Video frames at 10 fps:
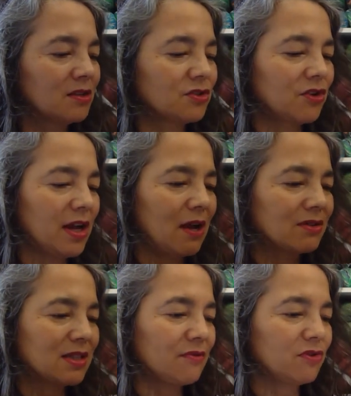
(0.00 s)
try
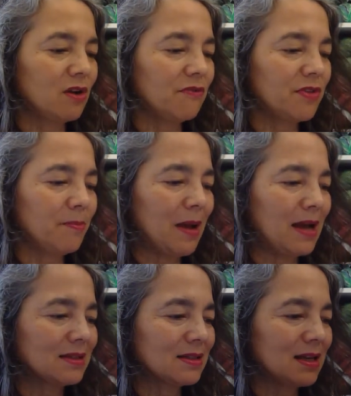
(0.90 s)
out several of the
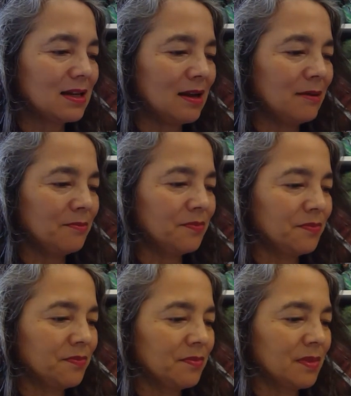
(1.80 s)
patterns that are
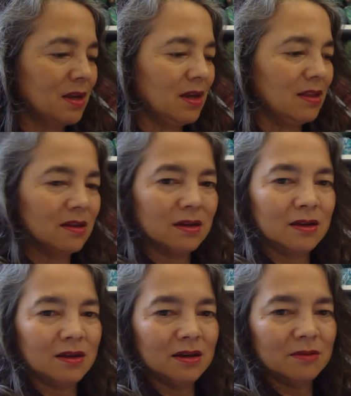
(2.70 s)
in
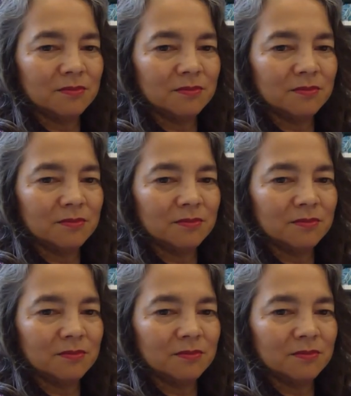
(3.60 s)
the...